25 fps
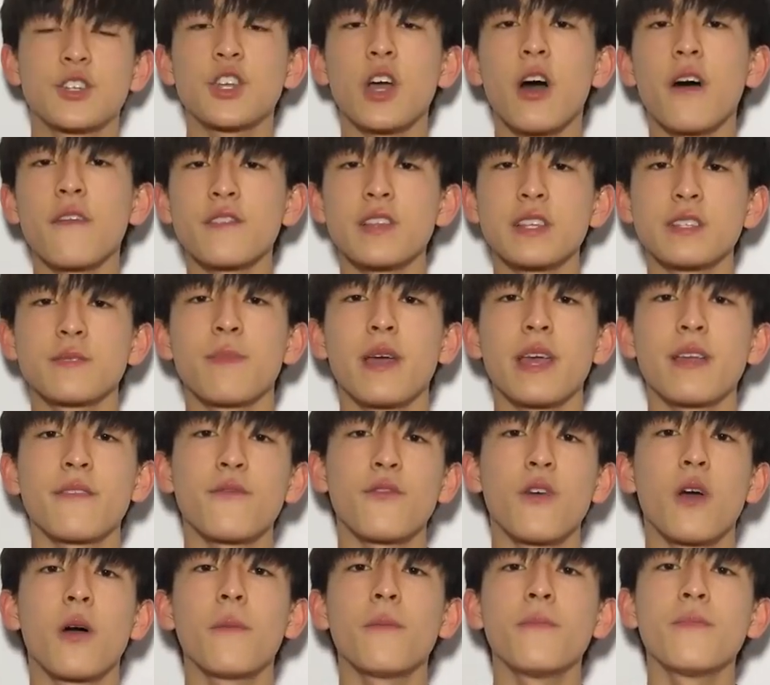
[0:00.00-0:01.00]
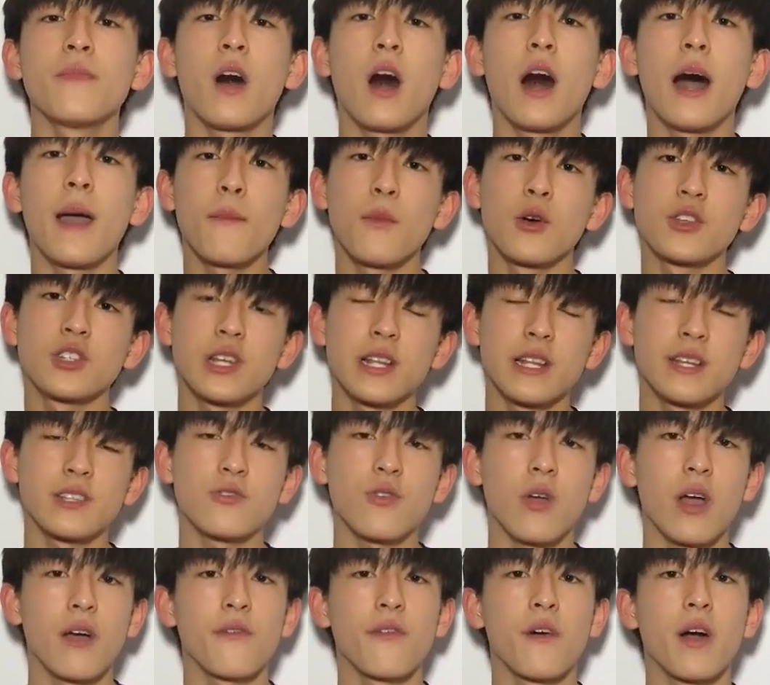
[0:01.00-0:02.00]
The shaft is made from high
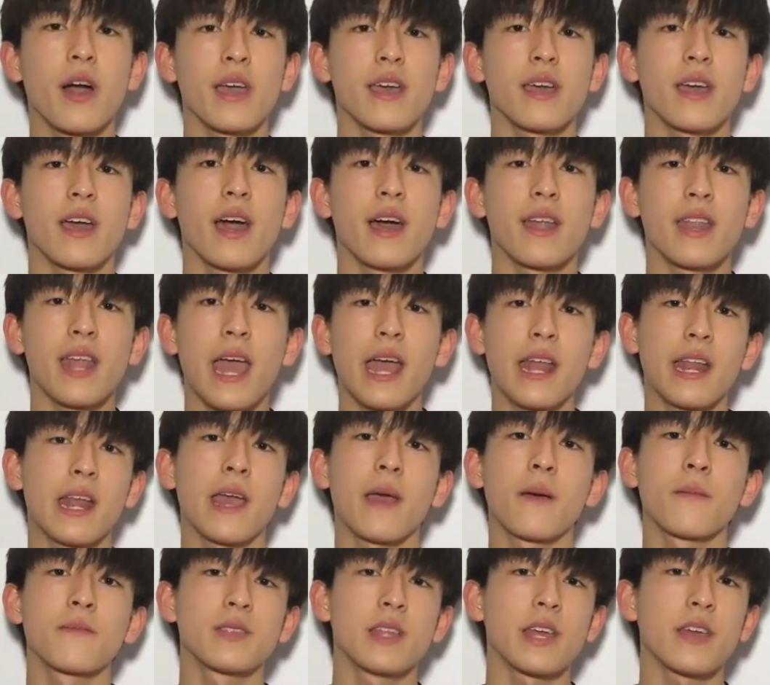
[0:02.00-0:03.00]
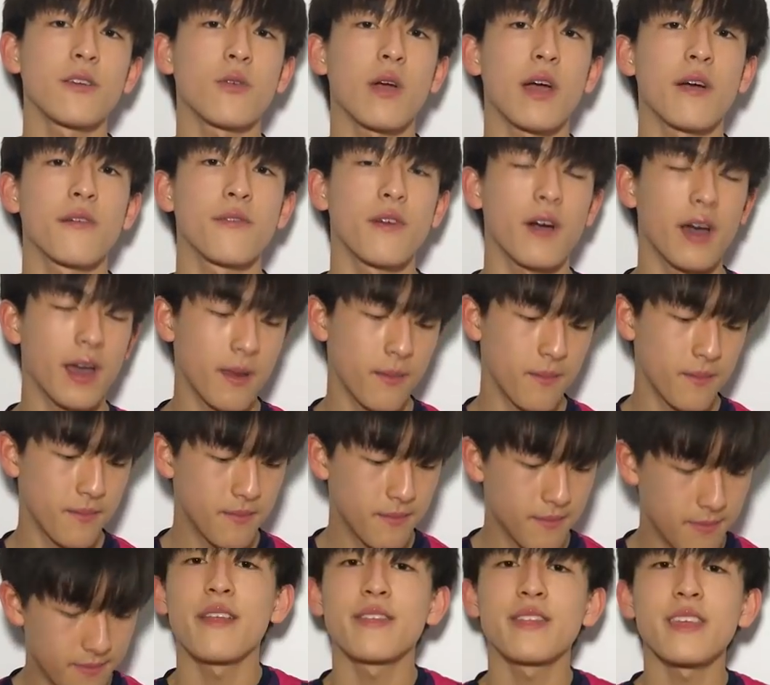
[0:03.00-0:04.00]
modulus graphite and NAMD graphite.
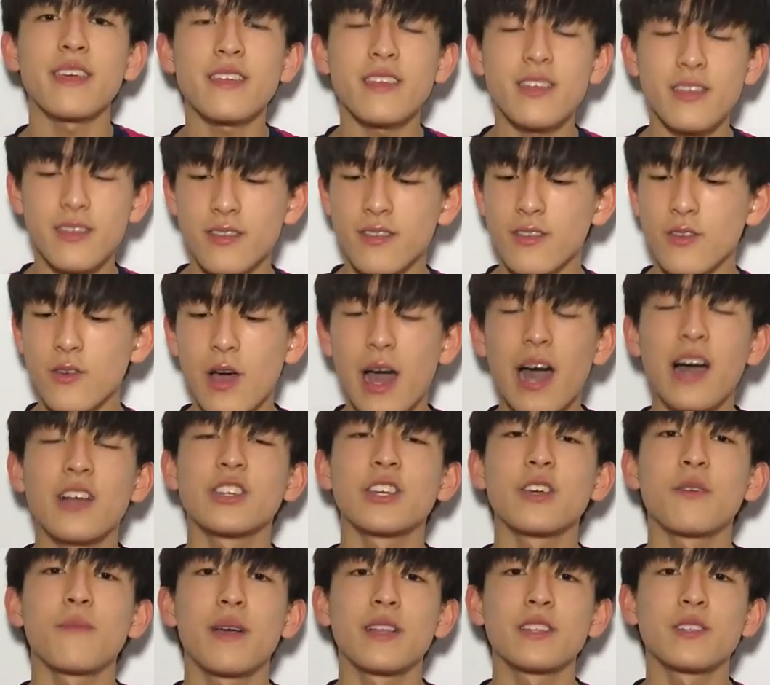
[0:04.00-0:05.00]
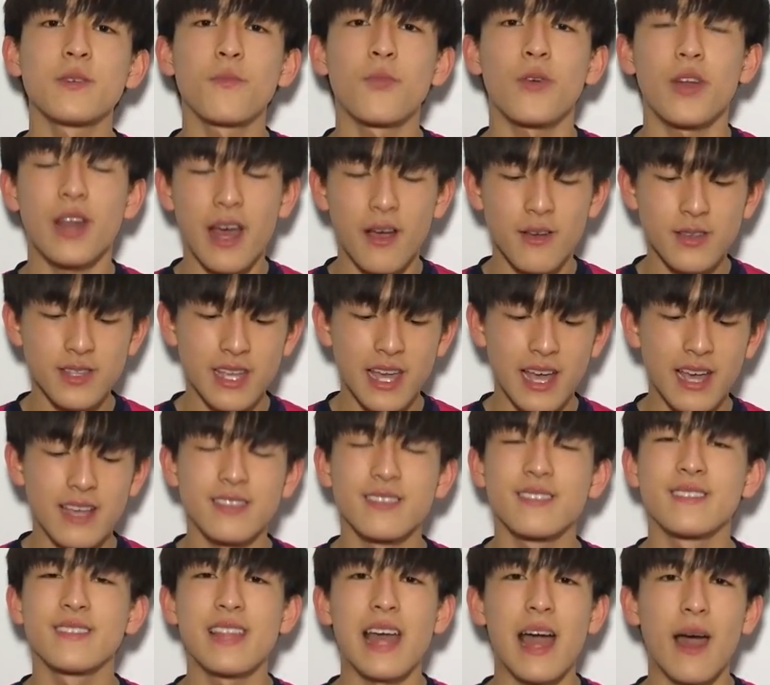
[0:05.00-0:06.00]
I think you're actually meant to pronounce it
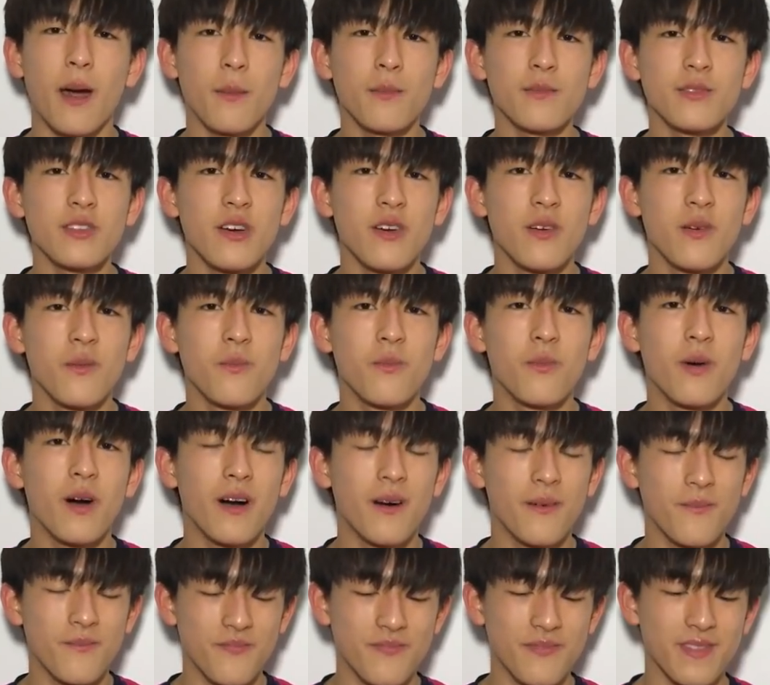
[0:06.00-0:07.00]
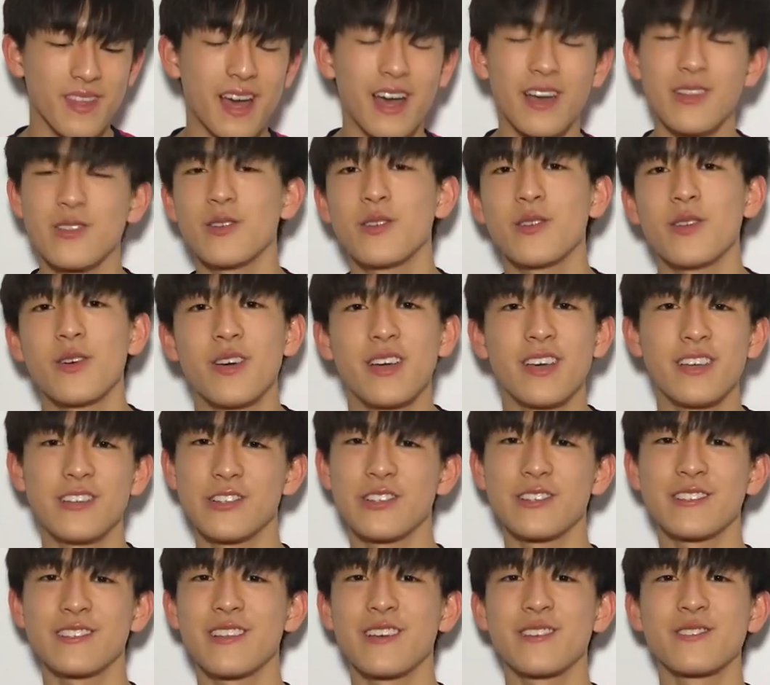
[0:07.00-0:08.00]
as NAMD, but I don't know,
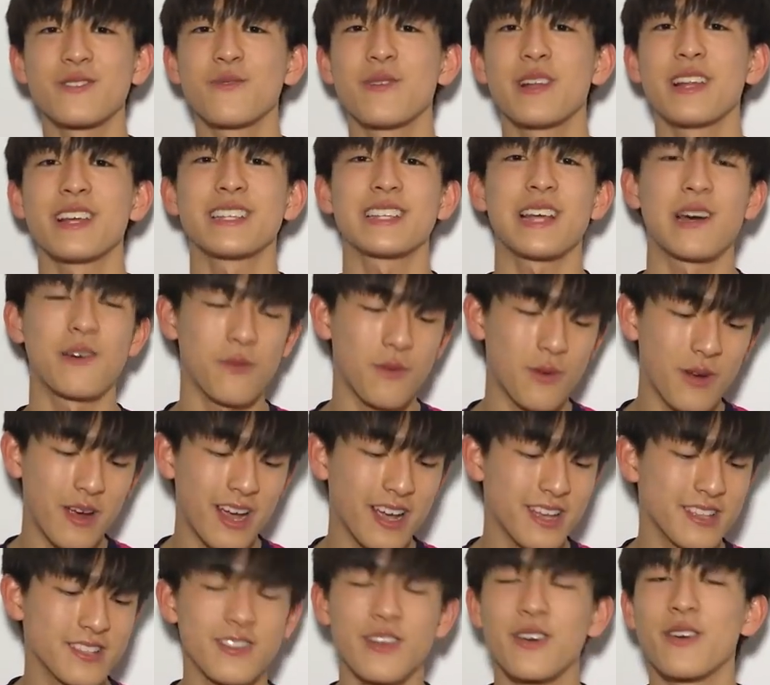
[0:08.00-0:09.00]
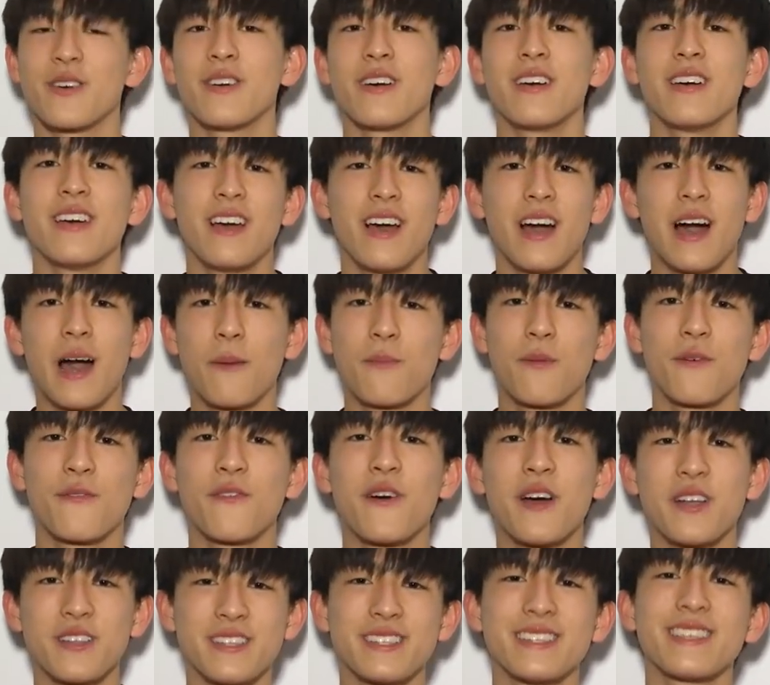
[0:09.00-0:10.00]
it just doesn't really sound right, so I
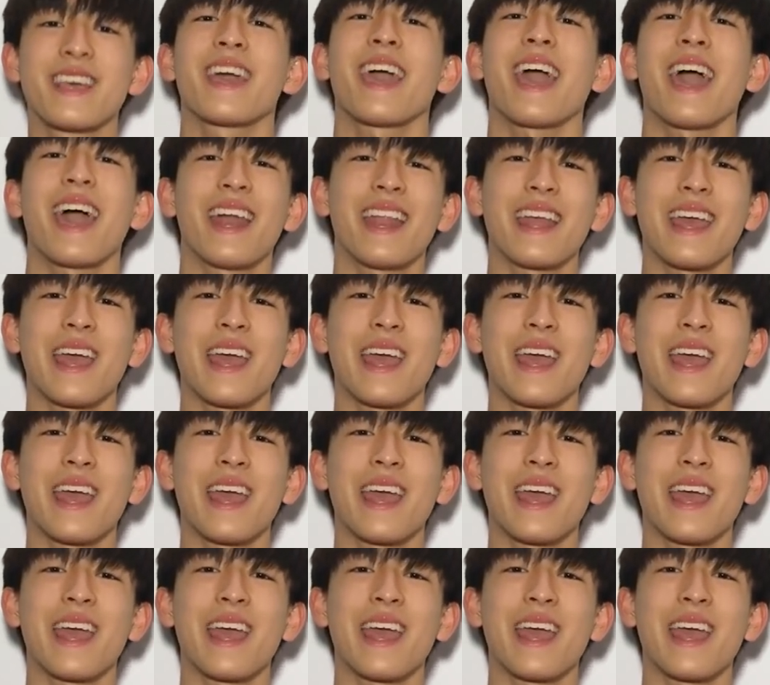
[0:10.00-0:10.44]
prefer to say